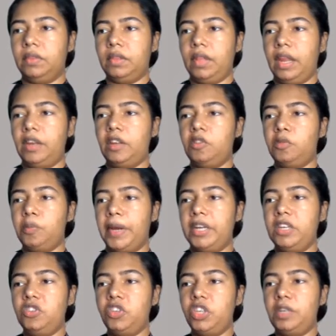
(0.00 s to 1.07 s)
Then
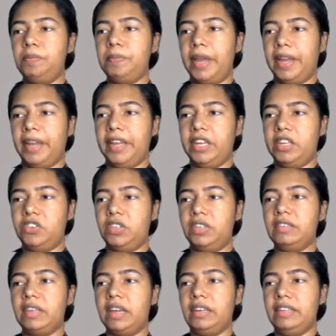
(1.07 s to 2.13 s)
spreadsheet
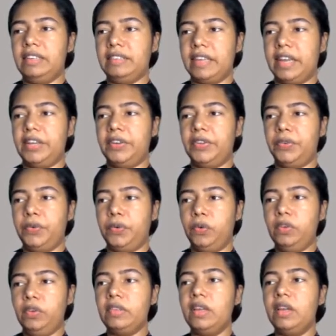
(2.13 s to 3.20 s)
packages are designed to
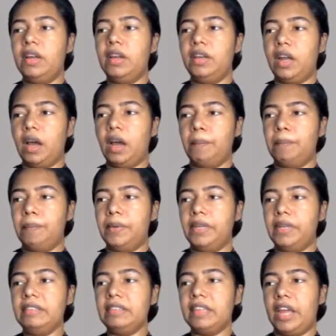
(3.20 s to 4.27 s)
use
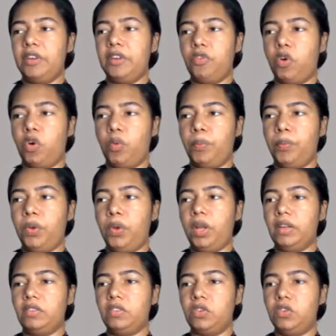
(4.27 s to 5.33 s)
numbers and
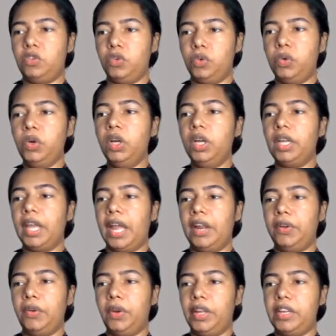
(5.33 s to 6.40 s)
formulas to do
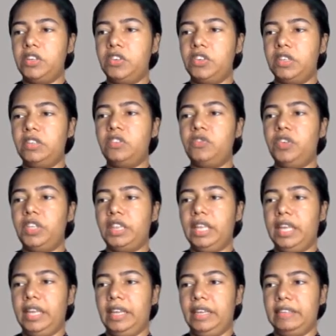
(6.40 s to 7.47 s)
calculations with
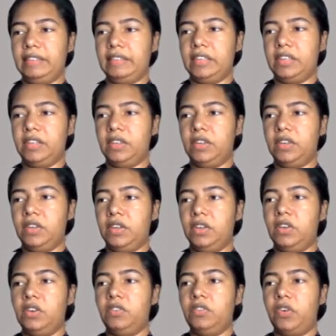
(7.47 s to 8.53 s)
ease.
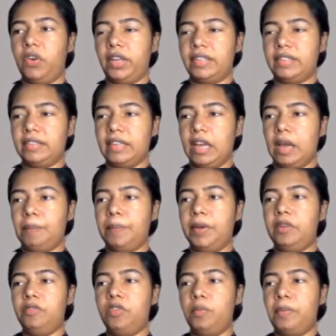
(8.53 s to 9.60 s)
For
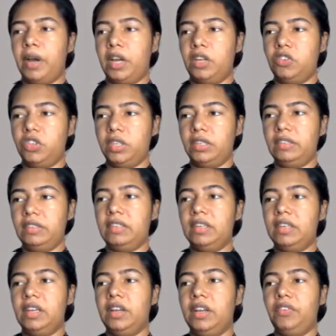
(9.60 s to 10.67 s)
example, for budgets,
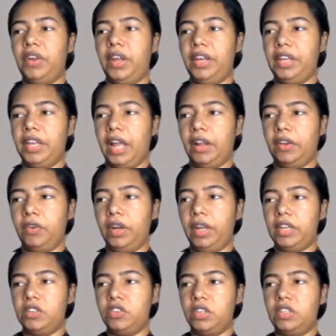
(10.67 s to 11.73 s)
grade
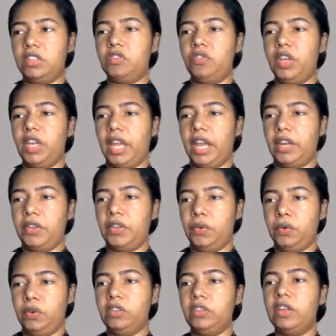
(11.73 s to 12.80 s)
calculations, we can
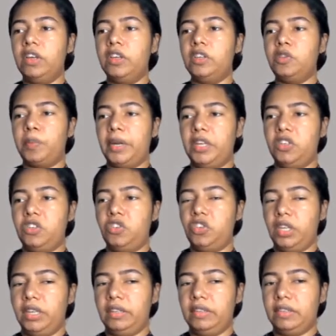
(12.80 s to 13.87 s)
use
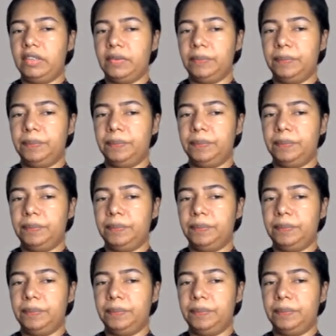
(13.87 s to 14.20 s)
spreadsheets.